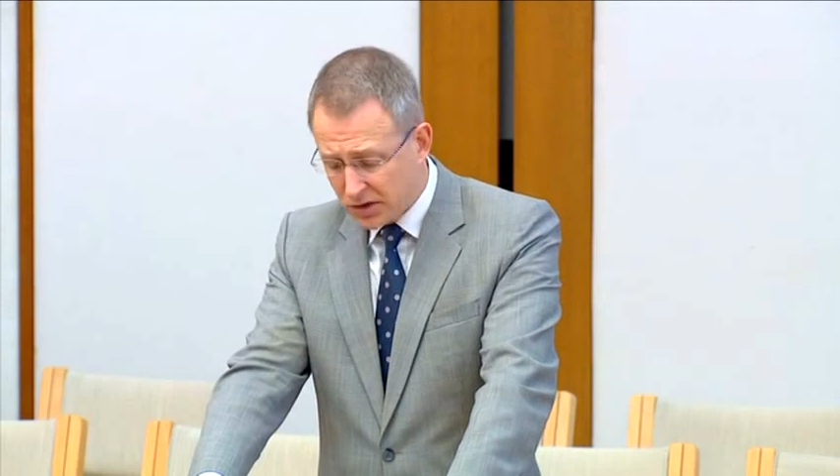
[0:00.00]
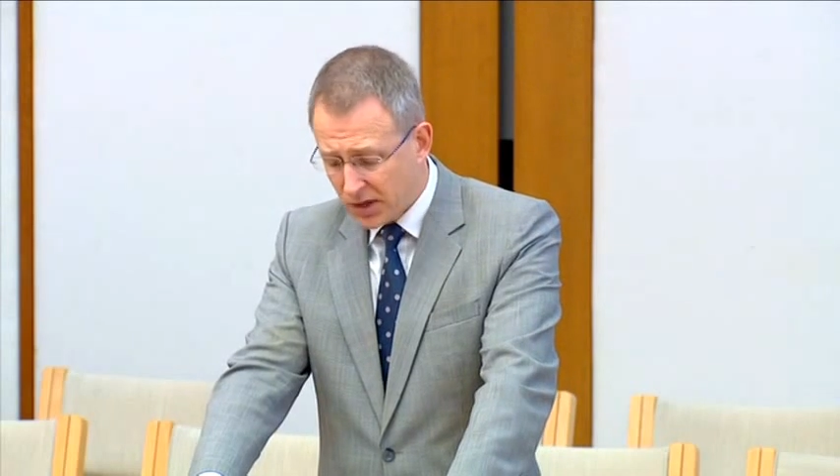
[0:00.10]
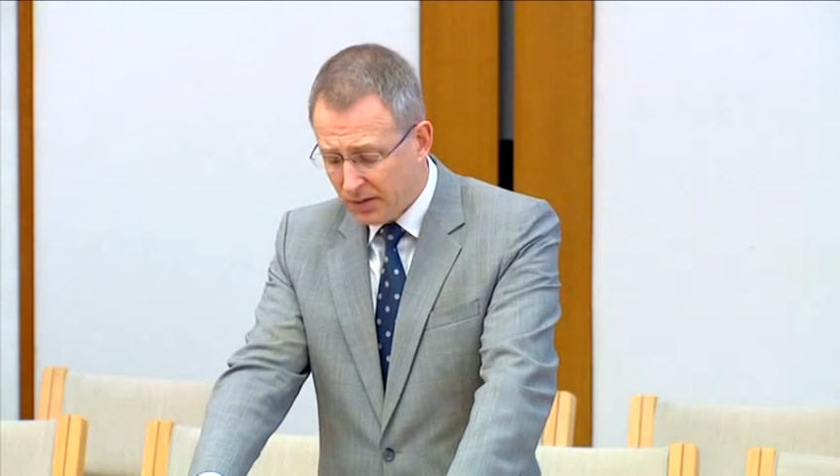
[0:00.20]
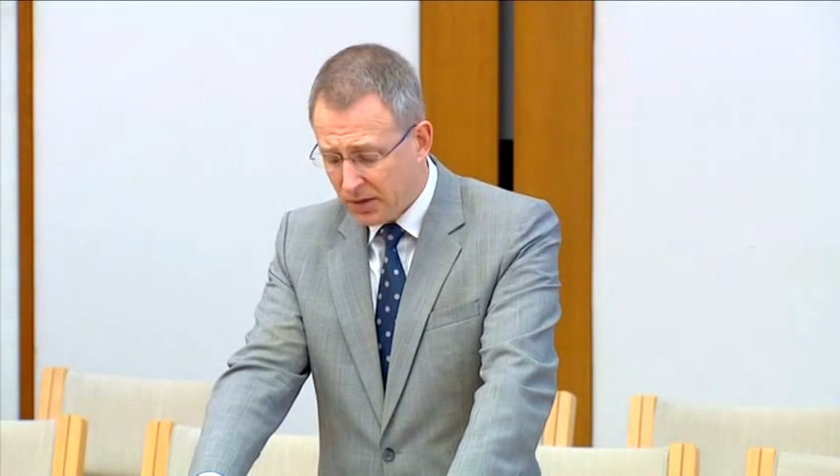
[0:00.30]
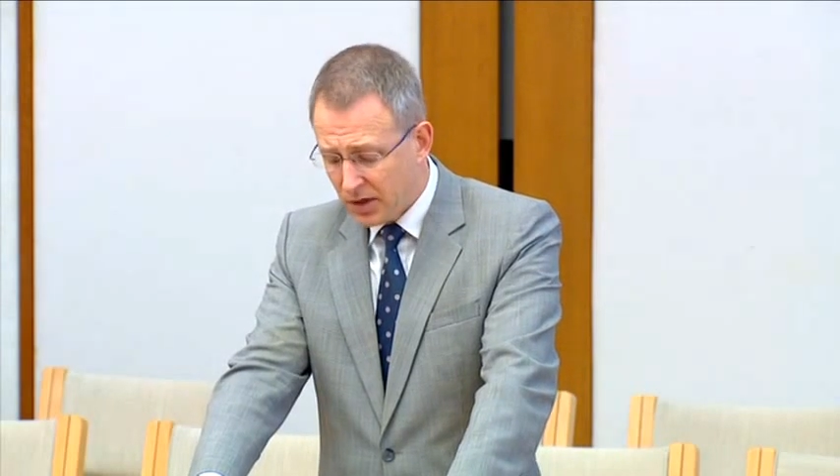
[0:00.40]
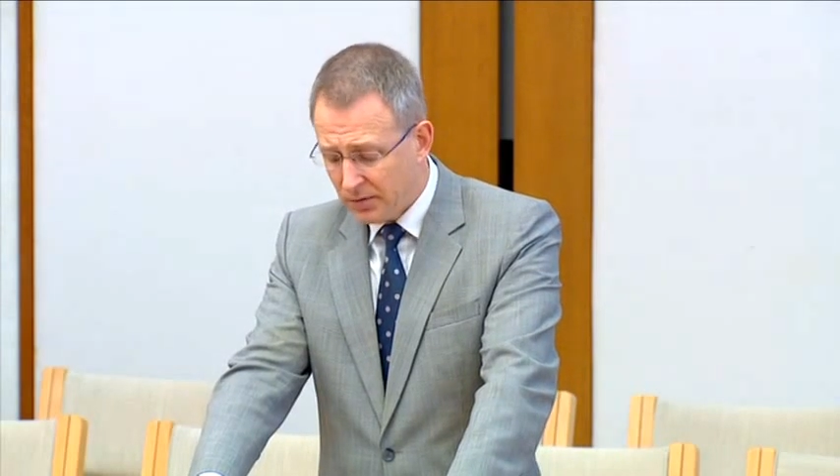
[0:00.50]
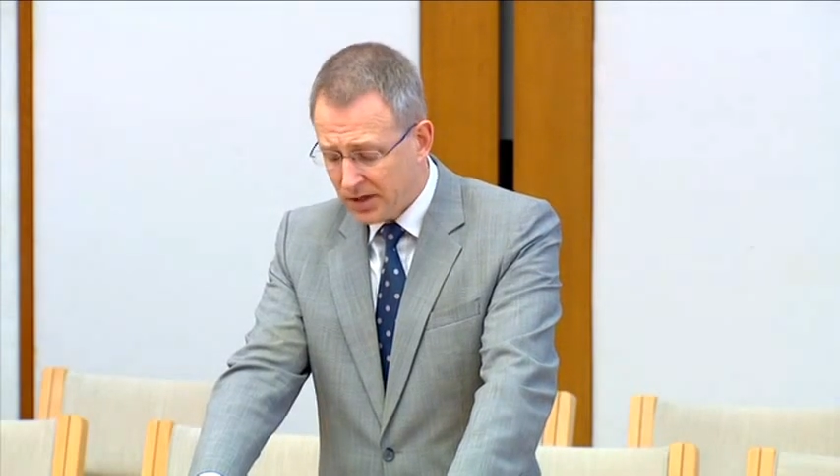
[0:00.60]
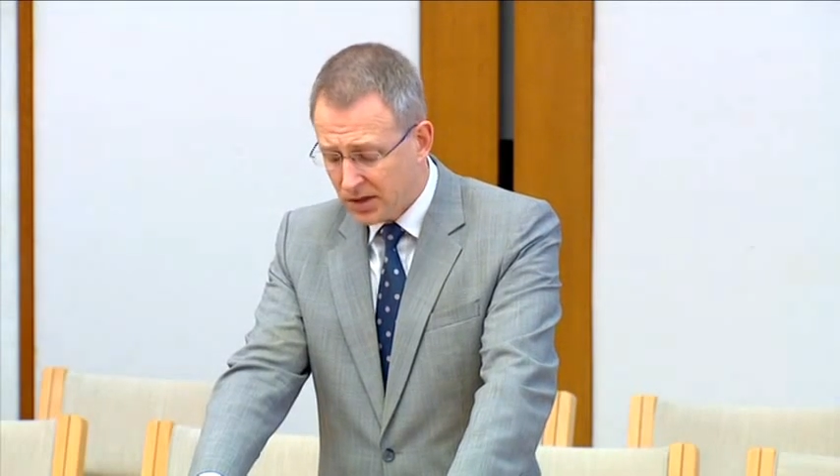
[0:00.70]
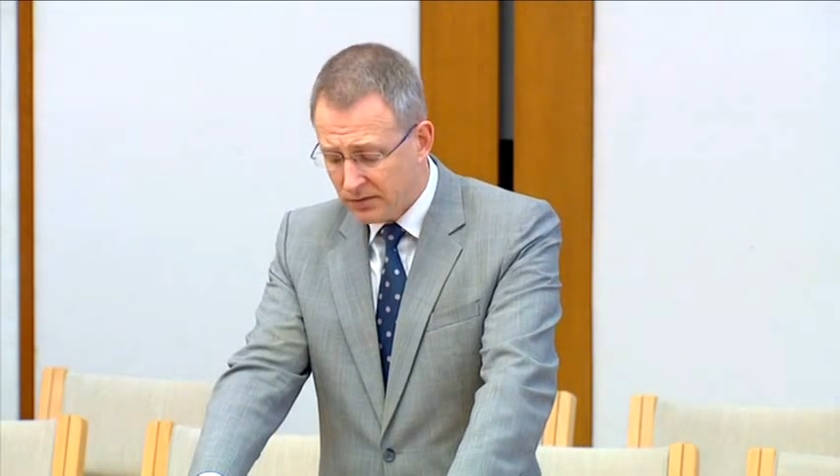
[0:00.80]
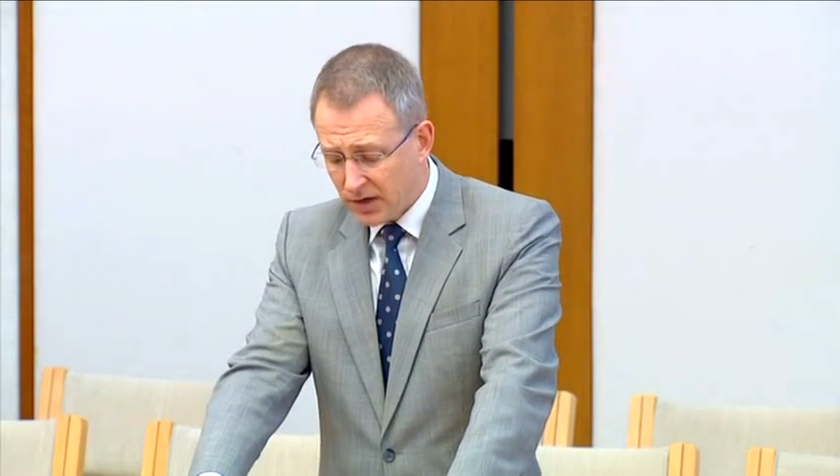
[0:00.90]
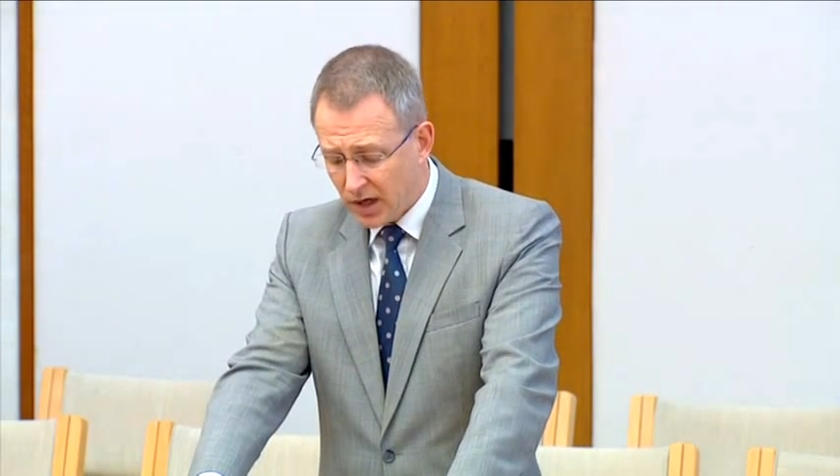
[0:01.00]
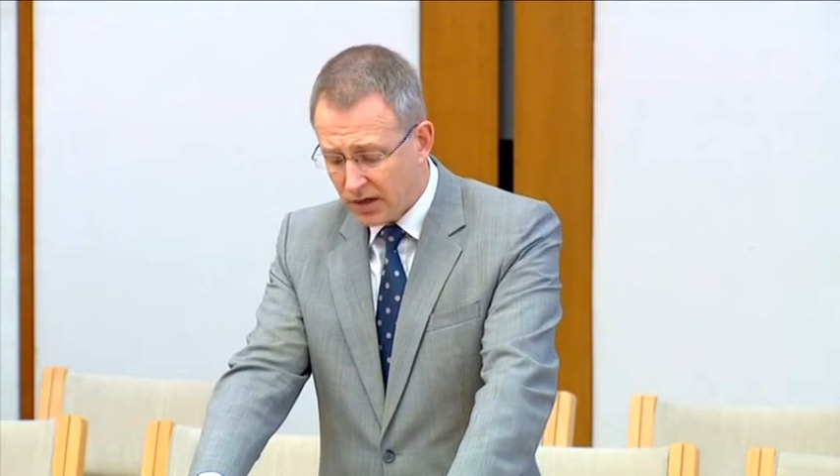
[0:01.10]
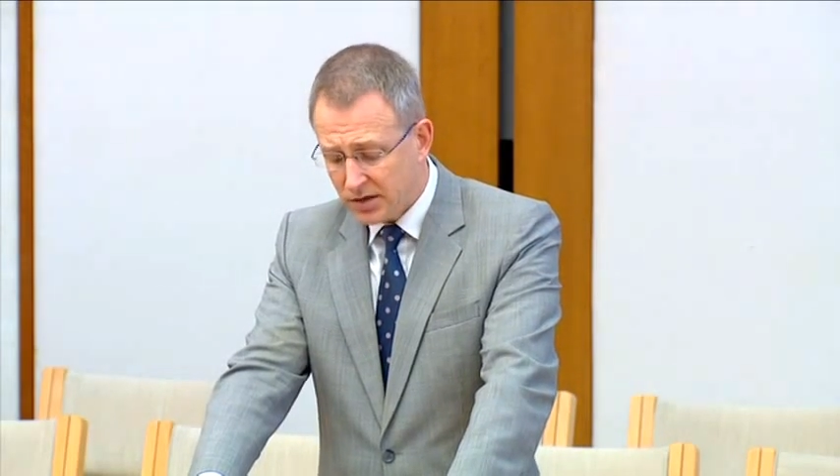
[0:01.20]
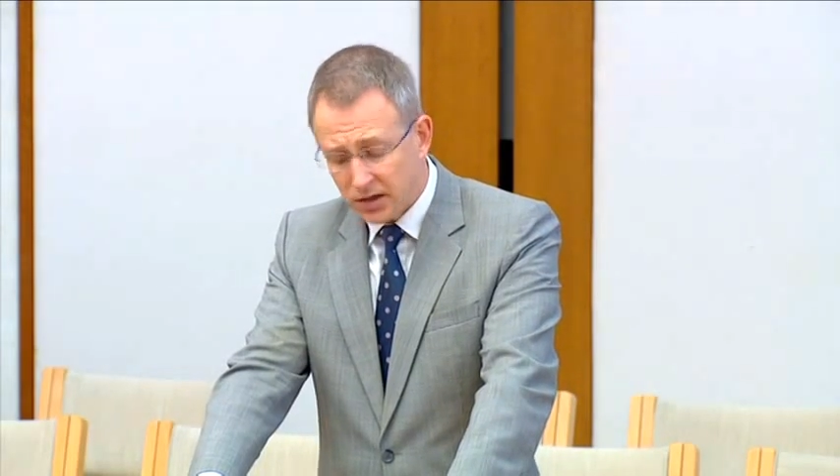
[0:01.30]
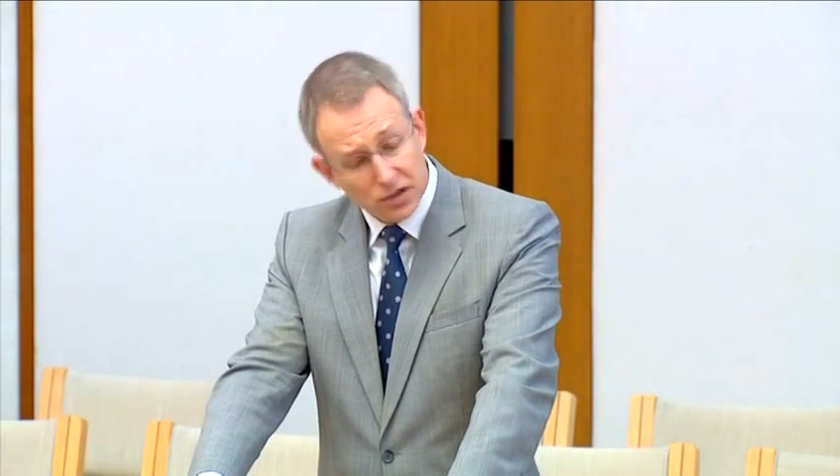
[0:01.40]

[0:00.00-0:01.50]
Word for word: escaping domestic violence are